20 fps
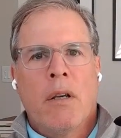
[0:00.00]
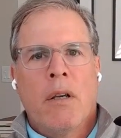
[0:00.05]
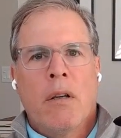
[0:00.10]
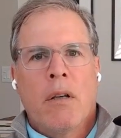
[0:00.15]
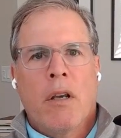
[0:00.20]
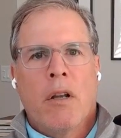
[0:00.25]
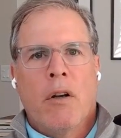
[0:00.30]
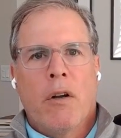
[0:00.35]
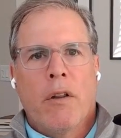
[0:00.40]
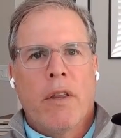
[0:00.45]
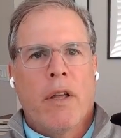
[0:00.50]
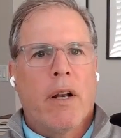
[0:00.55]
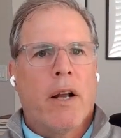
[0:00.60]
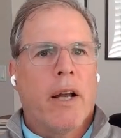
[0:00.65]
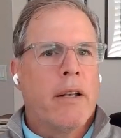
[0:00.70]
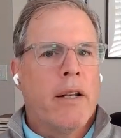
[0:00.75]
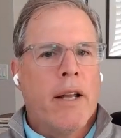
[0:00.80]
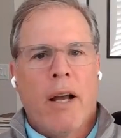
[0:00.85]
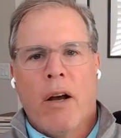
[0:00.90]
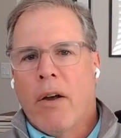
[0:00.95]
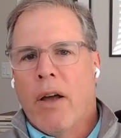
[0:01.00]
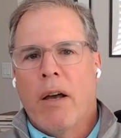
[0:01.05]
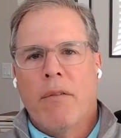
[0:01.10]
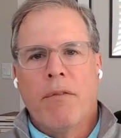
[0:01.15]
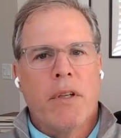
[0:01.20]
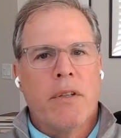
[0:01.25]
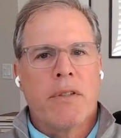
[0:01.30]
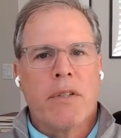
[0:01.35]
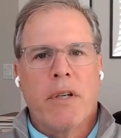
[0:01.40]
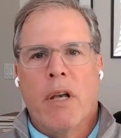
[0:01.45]
that I now have
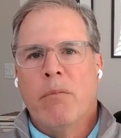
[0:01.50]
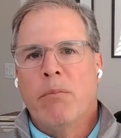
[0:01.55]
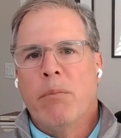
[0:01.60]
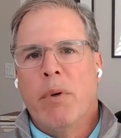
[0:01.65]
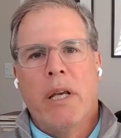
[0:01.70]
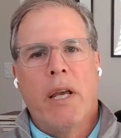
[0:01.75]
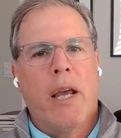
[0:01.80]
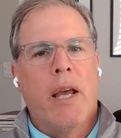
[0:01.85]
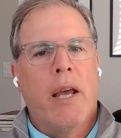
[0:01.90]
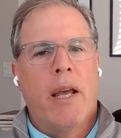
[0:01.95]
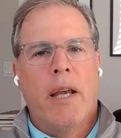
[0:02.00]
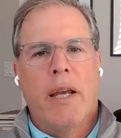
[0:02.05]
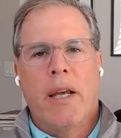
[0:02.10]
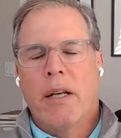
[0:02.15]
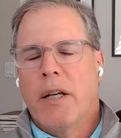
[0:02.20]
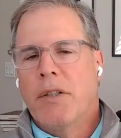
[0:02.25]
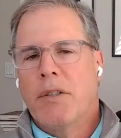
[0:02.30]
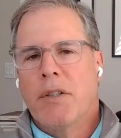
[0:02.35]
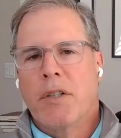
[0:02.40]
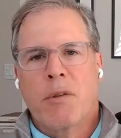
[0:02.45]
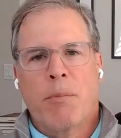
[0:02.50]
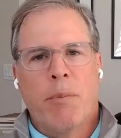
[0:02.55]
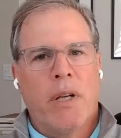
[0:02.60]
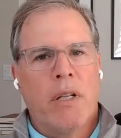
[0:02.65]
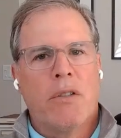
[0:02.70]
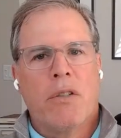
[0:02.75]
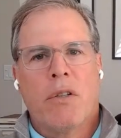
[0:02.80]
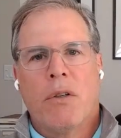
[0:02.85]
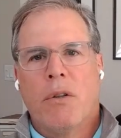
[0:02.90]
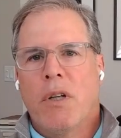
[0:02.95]
this MBA and I just
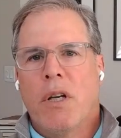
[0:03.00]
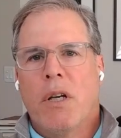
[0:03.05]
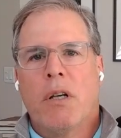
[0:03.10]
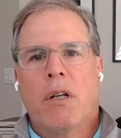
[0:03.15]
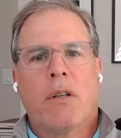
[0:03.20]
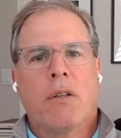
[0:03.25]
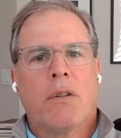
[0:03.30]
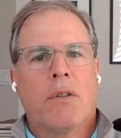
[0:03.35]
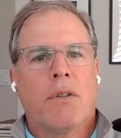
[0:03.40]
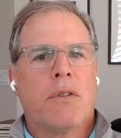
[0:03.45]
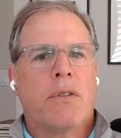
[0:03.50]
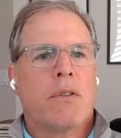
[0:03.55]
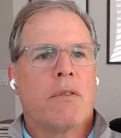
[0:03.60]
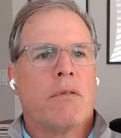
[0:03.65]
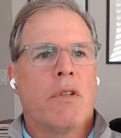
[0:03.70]
spent 2 years